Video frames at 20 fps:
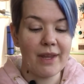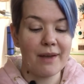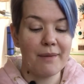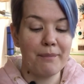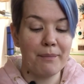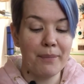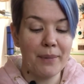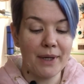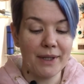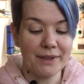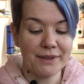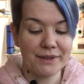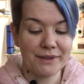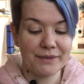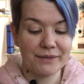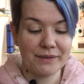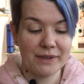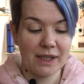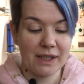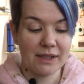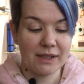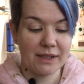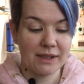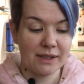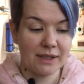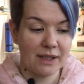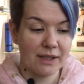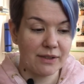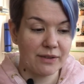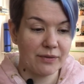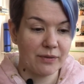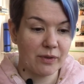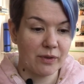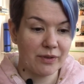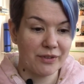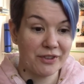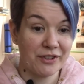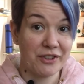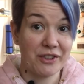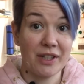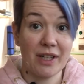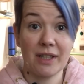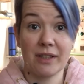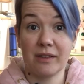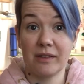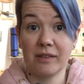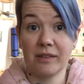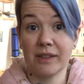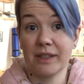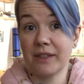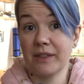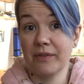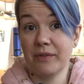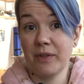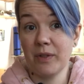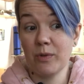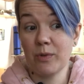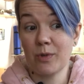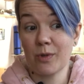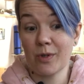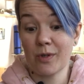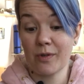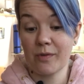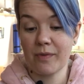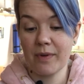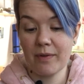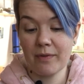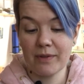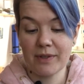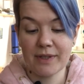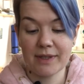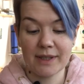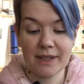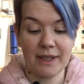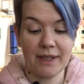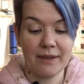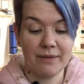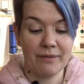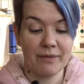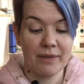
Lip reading: But that's for the channel in the future. We will see.